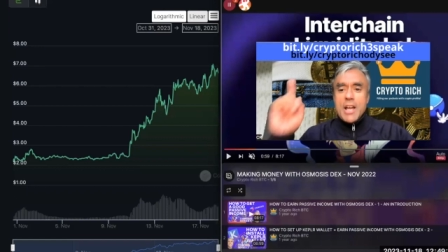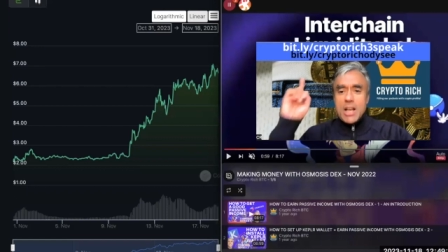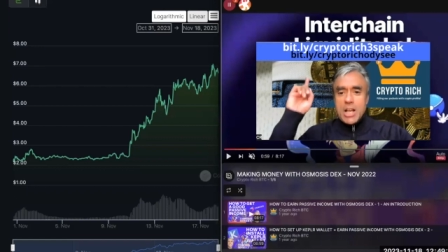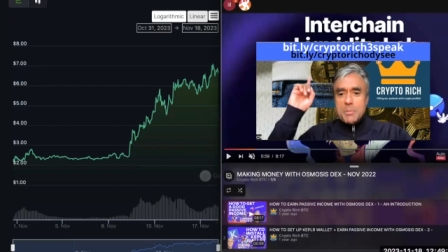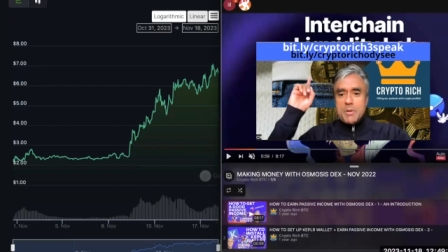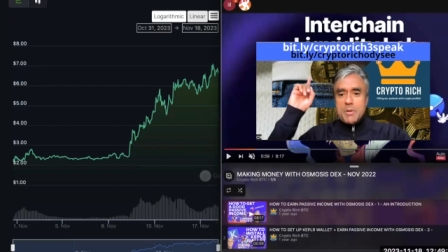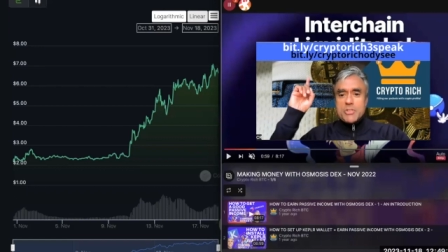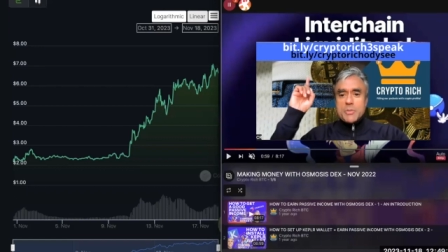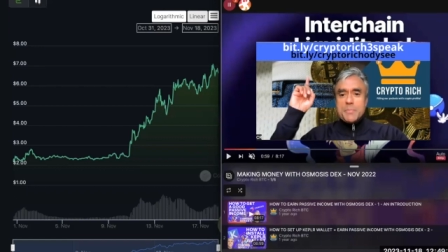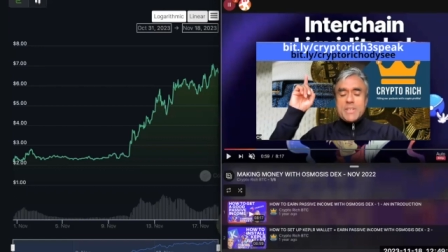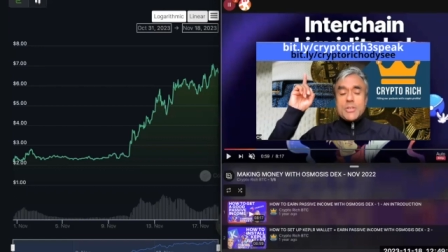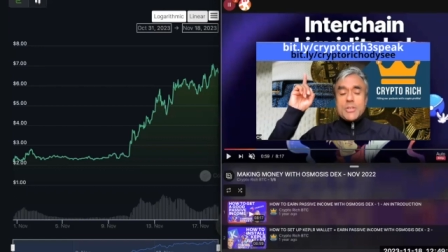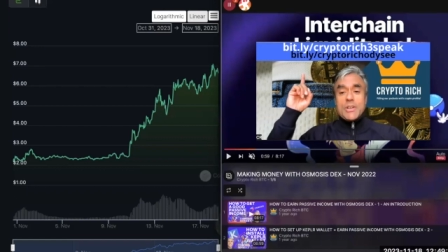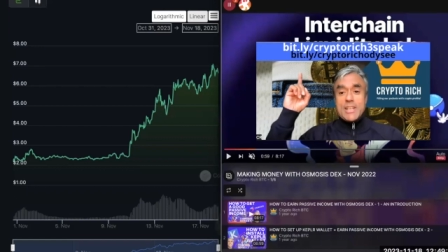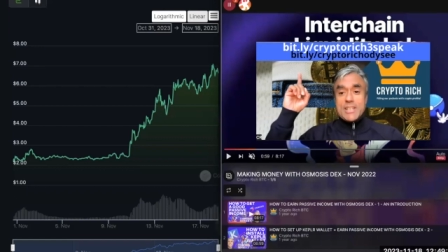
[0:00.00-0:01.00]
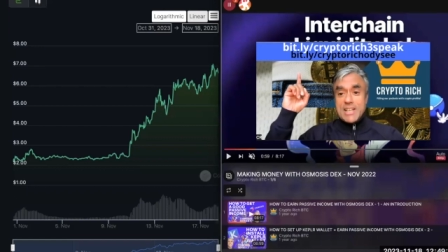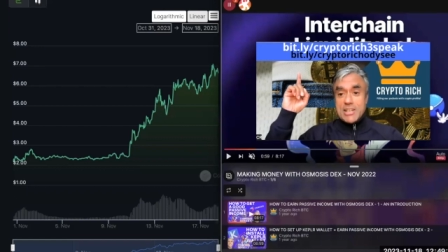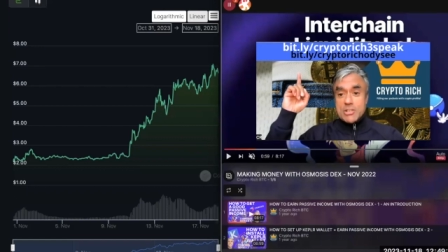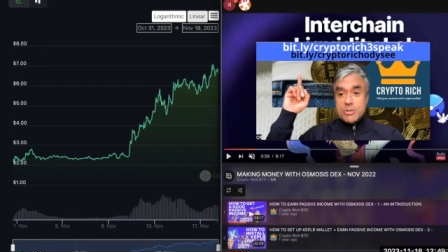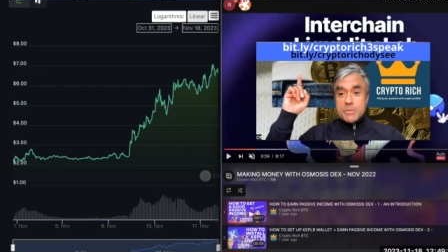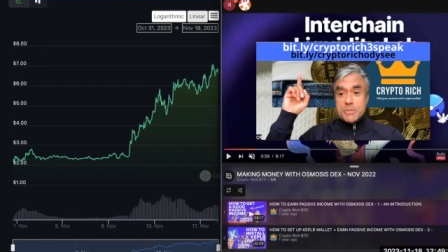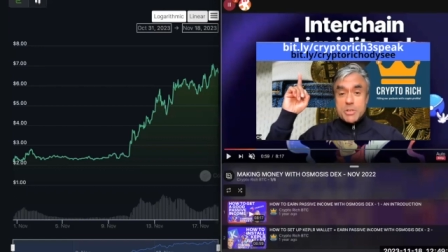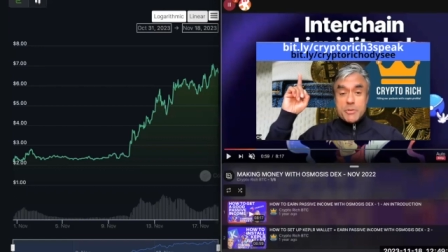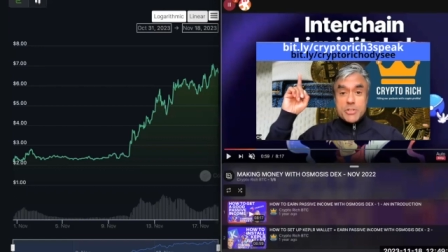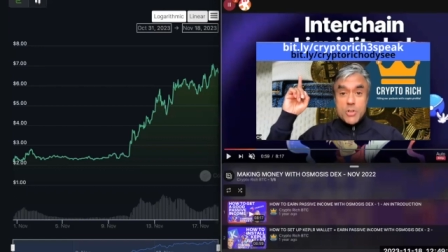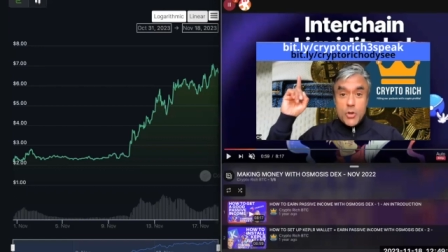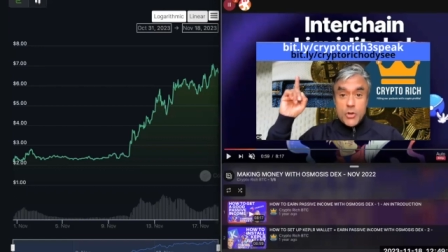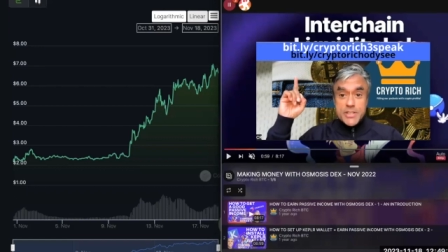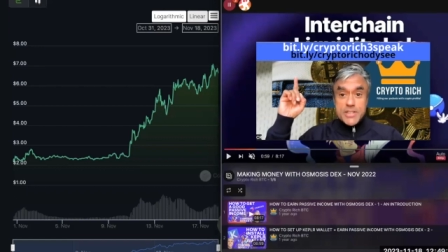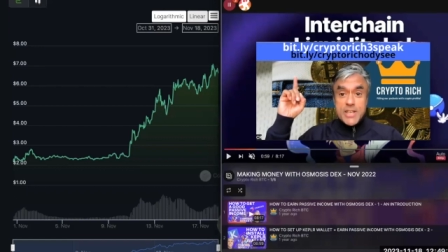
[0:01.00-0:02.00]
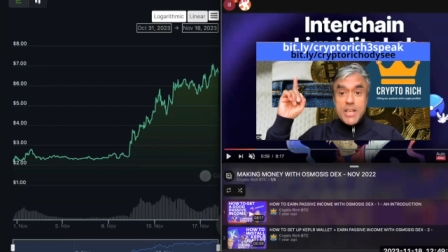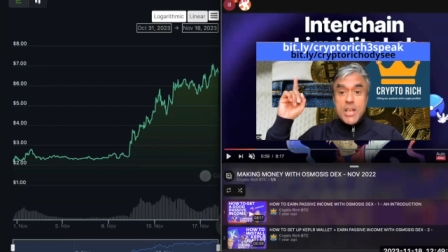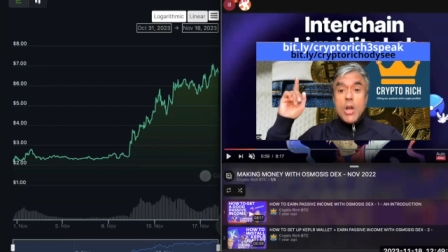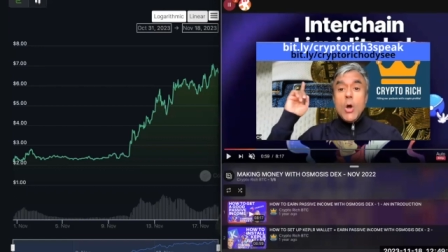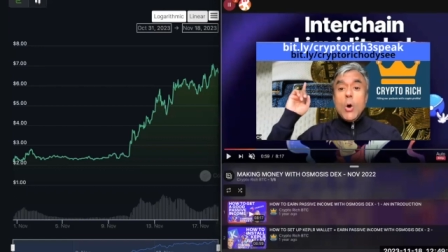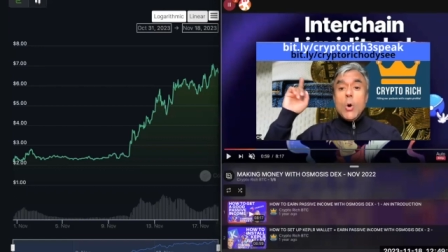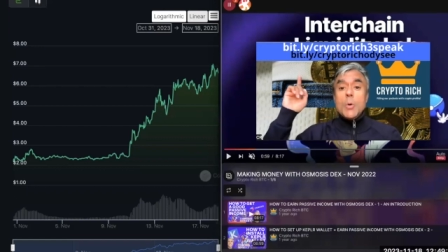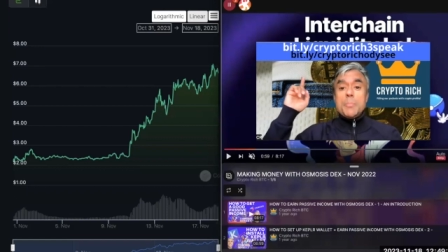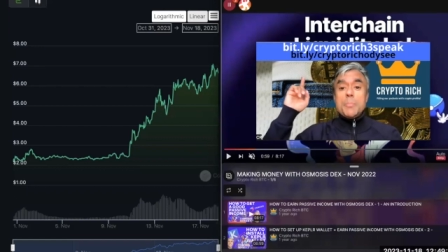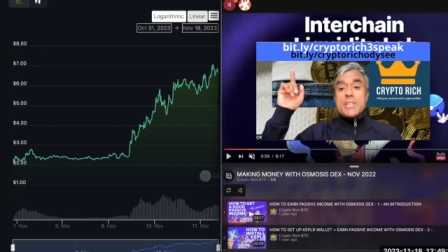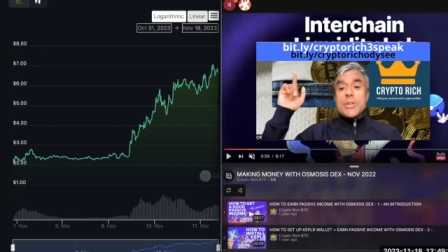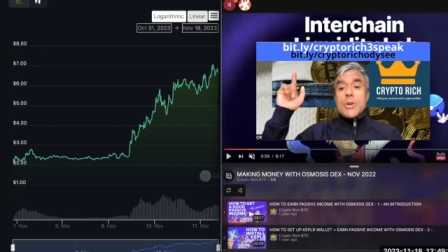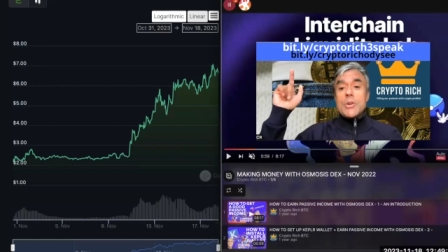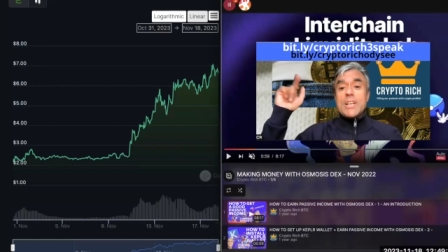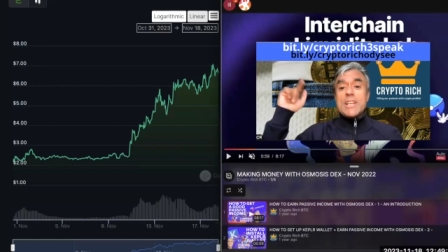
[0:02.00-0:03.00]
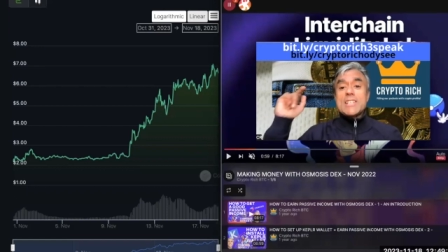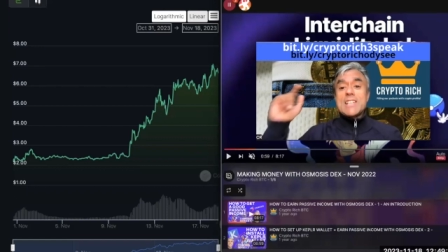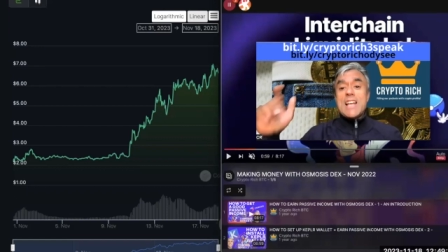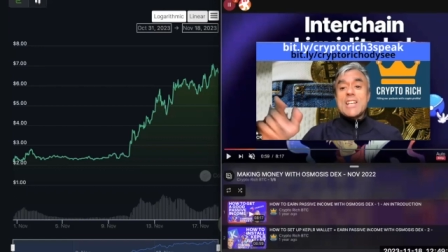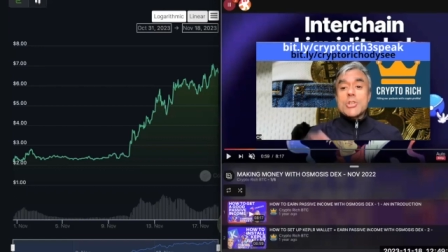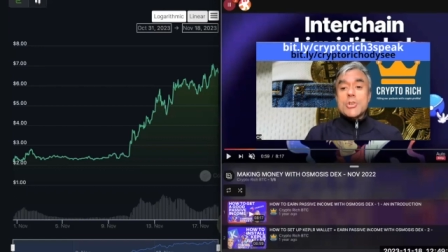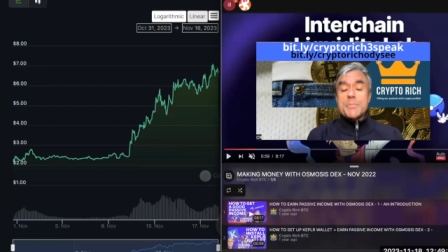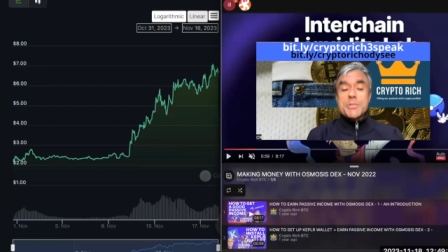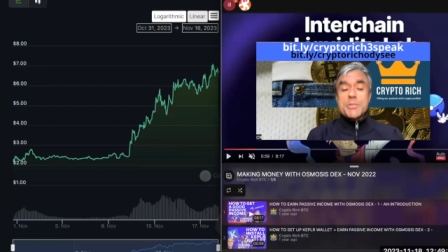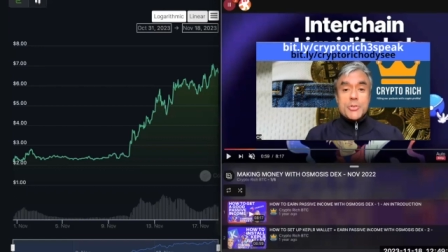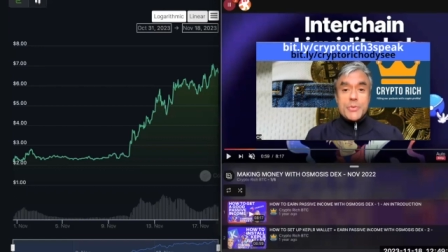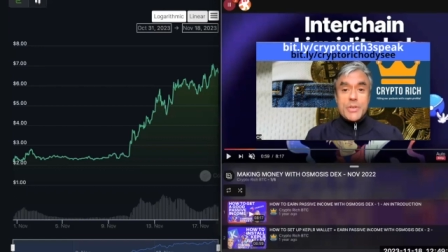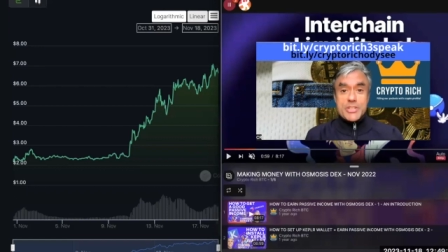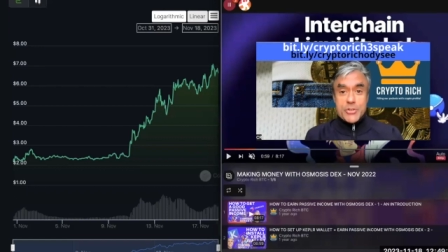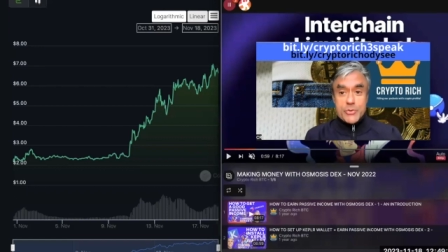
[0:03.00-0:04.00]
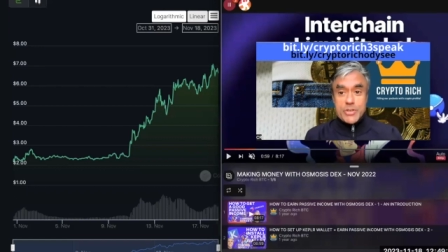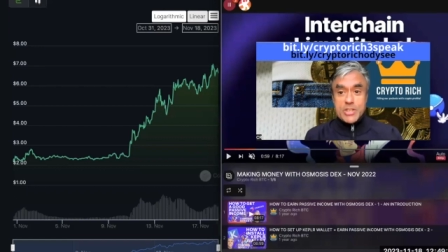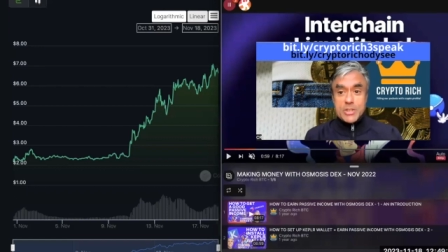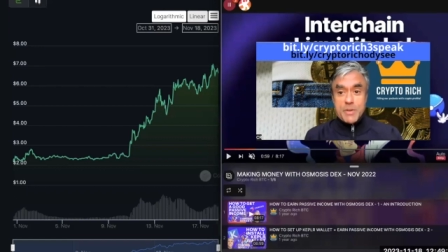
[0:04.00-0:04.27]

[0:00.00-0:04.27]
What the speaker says: Come over to bit.ly/CryptoRichOdyssey or bit.ly/CryptoRich3Speak.